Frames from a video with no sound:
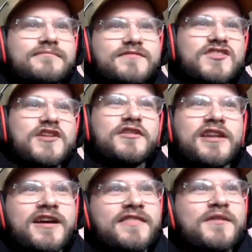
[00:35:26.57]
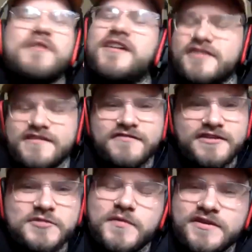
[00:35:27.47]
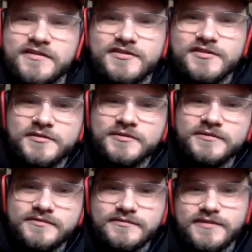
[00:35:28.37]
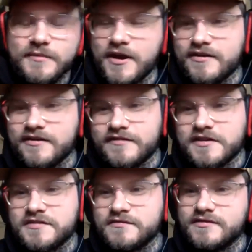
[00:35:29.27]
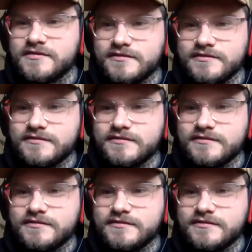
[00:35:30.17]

see online, they're a bit of a different experience to American festivals.